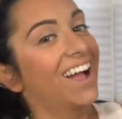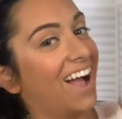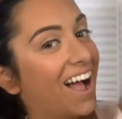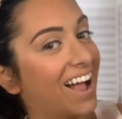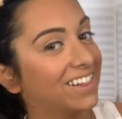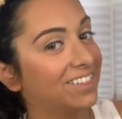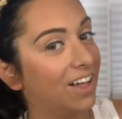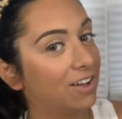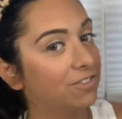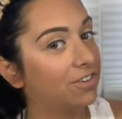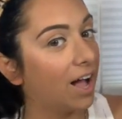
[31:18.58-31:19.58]
I
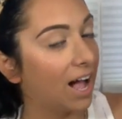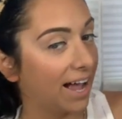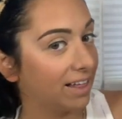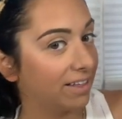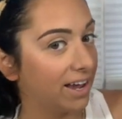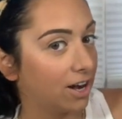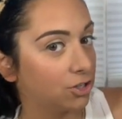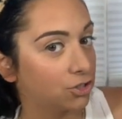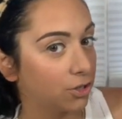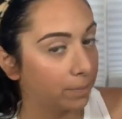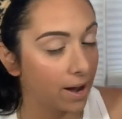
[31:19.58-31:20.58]
love the highlight under
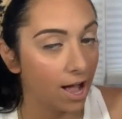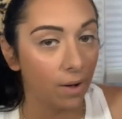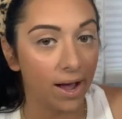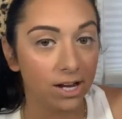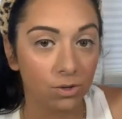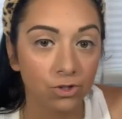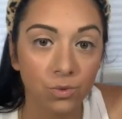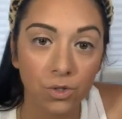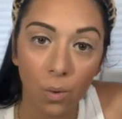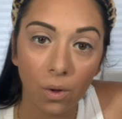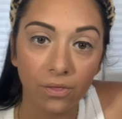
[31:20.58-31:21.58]
the brow. I don't do it
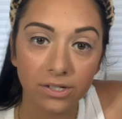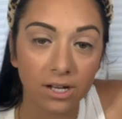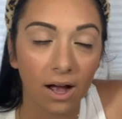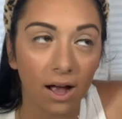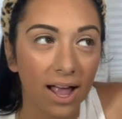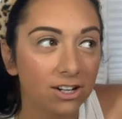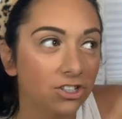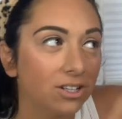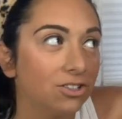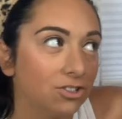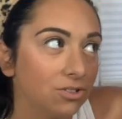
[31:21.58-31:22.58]
all the time. Actually, I
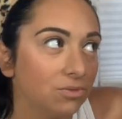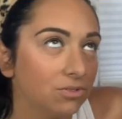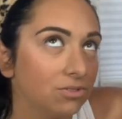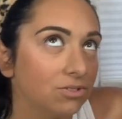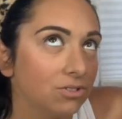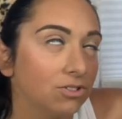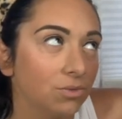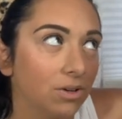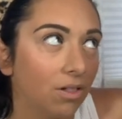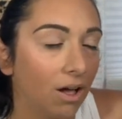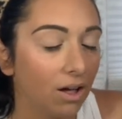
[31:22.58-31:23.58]
do
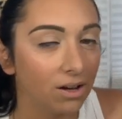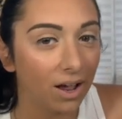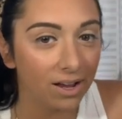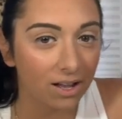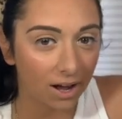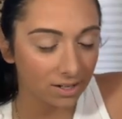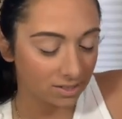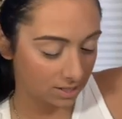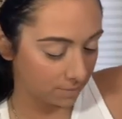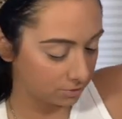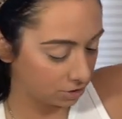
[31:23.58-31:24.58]
it a lot. I kind of
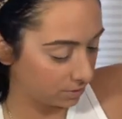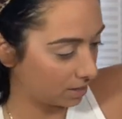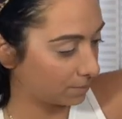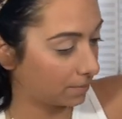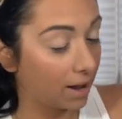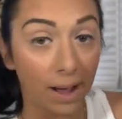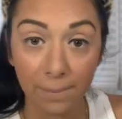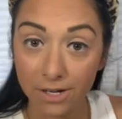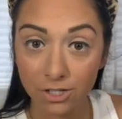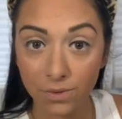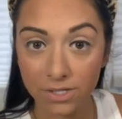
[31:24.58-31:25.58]
stopped doing it, but I'm going
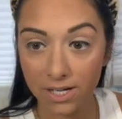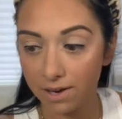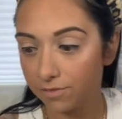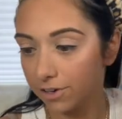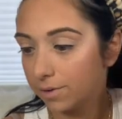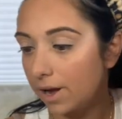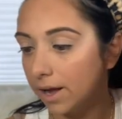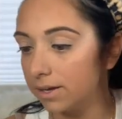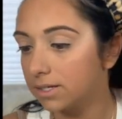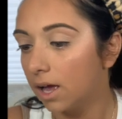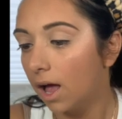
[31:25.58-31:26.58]
to do it today for you
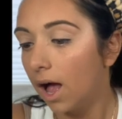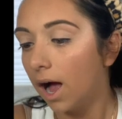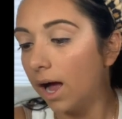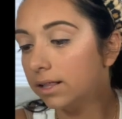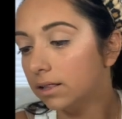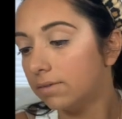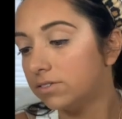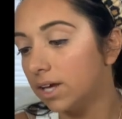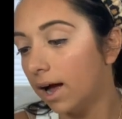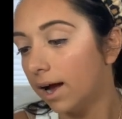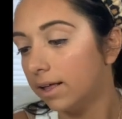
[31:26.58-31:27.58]
guys. I love to
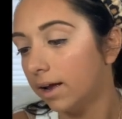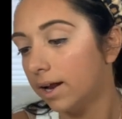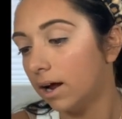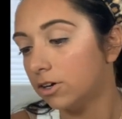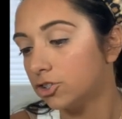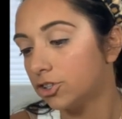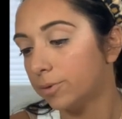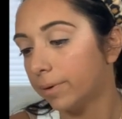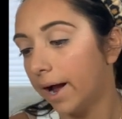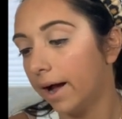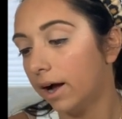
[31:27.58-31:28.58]
highlight under the
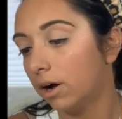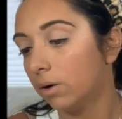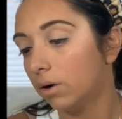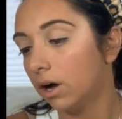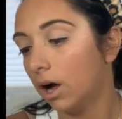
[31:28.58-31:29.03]
brow.